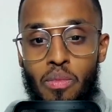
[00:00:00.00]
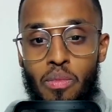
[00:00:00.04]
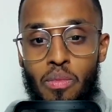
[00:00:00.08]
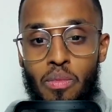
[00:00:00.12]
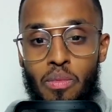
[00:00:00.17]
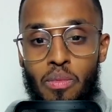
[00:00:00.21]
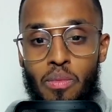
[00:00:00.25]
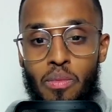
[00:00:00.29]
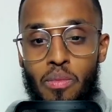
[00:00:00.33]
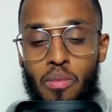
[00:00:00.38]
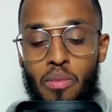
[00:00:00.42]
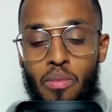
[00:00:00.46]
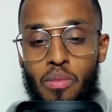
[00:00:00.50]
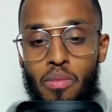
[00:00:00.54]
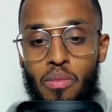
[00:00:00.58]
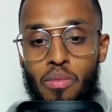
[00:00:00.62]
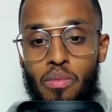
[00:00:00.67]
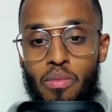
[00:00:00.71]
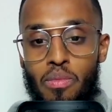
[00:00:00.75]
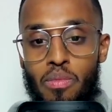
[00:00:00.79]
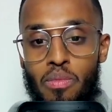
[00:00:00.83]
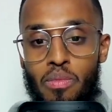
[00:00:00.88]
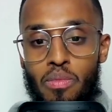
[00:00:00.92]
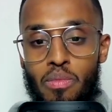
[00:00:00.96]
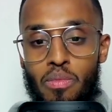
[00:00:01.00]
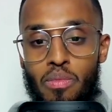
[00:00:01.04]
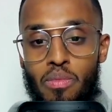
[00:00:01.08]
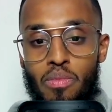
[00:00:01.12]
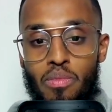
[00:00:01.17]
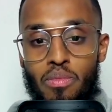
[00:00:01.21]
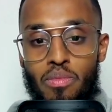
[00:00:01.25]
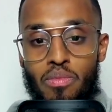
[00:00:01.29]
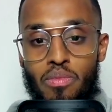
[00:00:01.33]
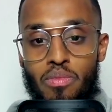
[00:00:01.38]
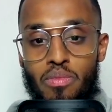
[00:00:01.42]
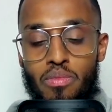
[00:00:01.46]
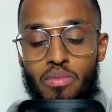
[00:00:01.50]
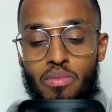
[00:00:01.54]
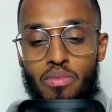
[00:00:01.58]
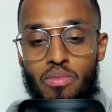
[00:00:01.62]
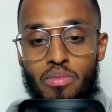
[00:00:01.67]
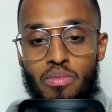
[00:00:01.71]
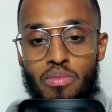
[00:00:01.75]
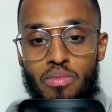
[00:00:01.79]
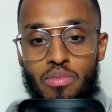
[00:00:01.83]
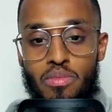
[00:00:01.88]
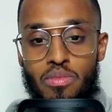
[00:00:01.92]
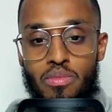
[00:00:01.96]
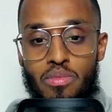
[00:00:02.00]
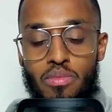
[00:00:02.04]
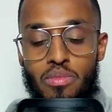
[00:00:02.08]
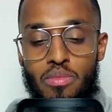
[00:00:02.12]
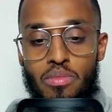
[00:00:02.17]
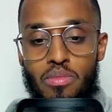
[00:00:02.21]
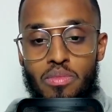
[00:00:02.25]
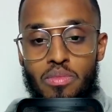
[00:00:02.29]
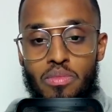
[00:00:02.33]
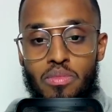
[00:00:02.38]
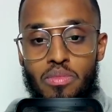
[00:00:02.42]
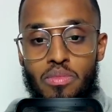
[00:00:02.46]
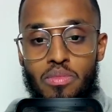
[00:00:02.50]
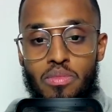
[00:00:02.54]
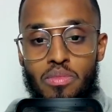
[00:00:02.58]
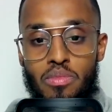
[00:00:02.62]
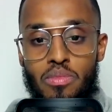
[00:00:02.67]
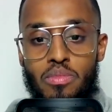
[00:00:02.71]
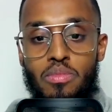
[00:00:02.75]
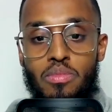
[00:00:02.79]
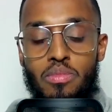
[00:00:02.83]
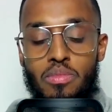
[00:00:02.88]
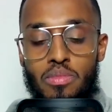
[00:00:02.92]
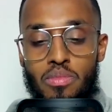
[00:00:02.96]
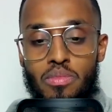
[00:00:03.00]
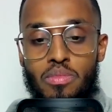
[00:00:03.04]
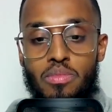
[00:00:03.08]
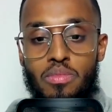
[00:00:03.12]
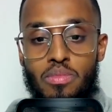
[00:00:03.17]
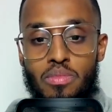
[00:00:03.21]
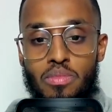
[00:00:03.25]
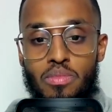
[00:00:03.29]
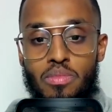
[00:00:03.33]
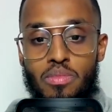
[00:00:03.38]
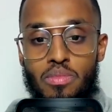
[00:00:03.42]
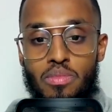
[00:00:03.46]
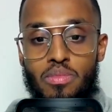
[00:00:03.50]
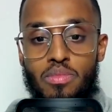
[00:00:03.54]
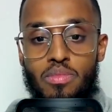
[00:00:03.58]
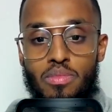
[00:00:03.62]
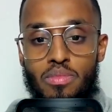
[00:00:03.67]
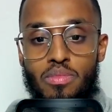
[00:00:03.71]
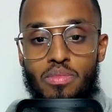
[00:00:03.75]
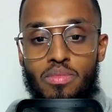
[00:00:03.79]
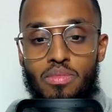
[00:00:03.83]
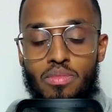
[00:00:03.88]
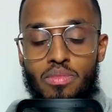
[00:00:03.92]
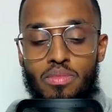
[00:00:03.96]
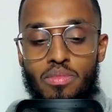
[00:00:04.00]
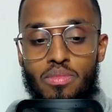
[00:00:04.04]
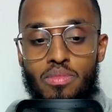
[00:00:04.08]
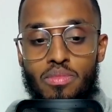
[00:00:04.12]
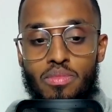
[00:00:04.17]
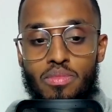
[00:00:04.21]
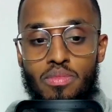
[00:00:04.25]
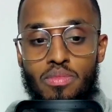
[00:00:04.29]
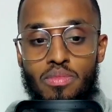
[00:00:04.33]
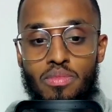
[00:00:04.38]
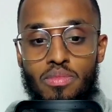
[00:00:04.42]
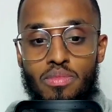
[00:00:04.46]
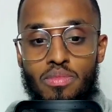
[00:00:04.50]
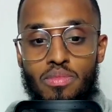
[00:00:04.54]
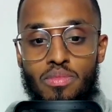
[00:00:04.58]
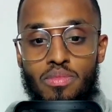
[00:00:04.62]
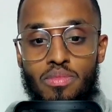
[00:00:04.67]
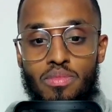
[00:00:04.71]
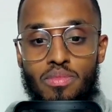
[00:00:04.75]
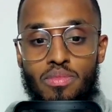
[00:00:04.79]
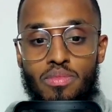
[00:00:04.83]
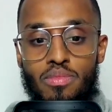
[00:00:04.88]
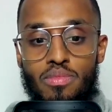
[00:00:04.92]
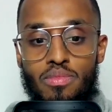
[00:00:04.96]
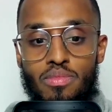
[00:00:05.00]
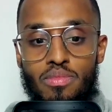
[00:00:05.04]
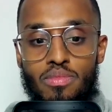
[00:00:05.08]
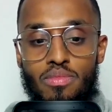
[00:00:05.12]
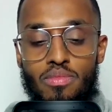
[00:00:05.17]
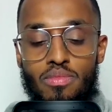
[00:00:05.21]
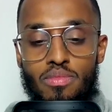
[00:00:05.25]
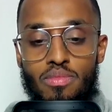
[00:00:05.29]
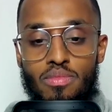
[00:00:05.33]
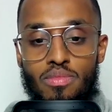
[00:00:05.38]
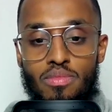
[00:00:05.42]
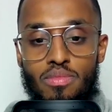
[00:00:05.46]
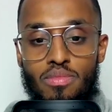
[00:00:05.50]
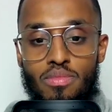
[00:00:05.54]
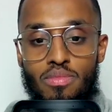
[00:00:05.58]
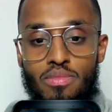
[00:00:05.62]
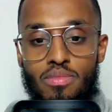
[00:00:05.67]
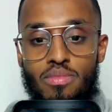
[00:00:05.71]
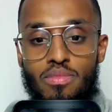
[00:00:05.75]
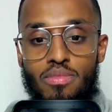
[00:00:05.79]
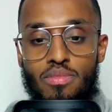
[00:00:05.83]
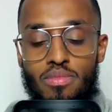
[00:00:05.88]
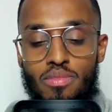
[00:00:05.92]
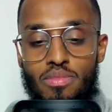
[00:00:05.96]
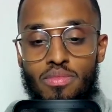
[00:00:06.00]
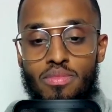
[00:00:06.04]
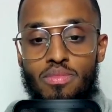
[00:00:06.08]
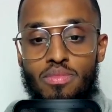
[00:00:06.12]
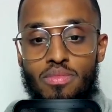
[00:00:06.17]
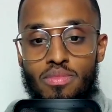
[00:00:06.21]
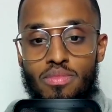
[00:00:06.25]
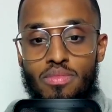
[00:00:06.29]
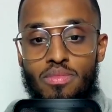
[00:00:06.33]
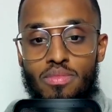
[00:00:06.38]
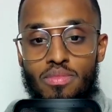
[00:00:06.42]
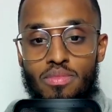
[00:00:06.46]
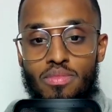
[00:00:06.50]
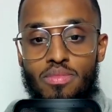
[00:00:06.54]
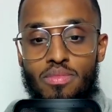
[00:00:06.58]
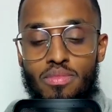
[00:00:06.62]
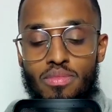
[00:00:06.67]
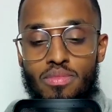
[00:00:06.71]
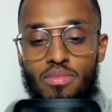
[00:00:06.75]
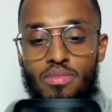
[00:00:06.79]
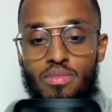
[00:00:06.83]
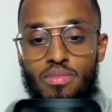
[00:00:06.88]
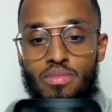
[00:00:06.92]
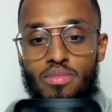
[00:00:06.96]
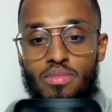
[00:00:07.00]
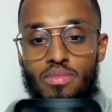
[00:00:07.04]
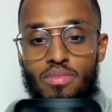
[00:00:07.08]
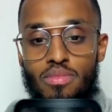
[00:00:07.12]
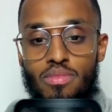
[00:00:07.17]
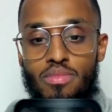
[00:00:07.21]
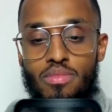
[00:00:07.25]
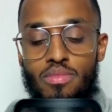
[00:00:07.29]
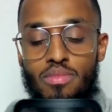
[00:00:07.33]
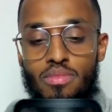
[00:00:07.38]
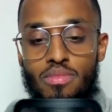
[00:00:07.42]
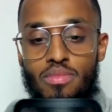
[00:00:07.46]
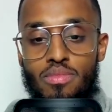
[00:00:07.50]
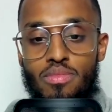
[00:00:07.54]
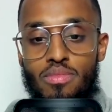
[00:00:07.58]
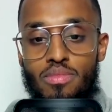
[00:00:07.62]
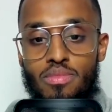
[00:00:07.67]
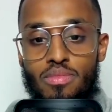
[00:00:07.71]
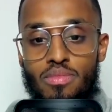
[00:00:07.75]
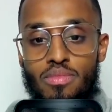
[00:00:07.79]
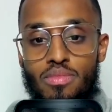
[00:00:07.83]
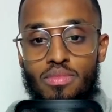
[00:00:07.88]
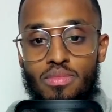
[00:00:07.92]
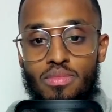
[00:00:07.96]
This person isn't speaking.